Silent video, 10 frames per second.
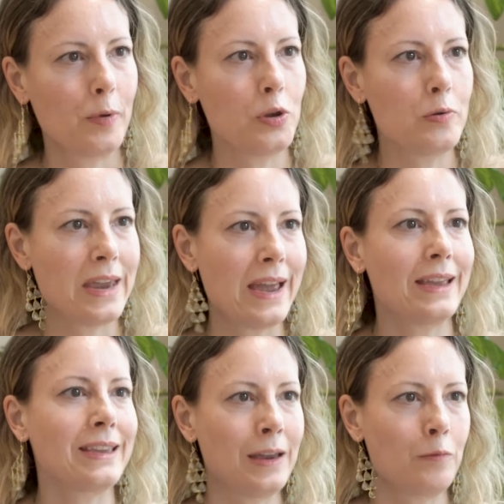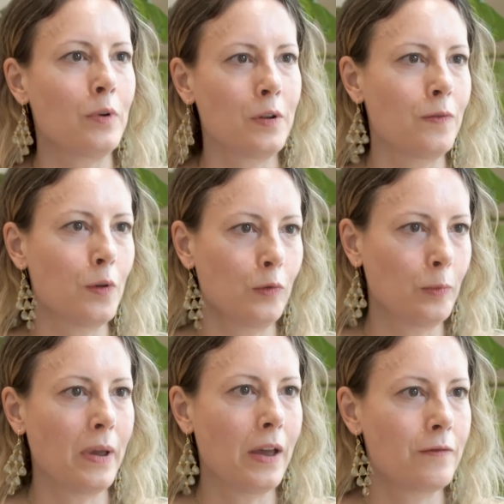but you can't get rid of those
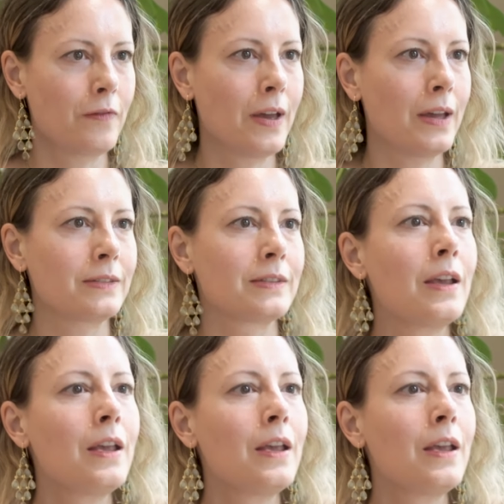bad fats.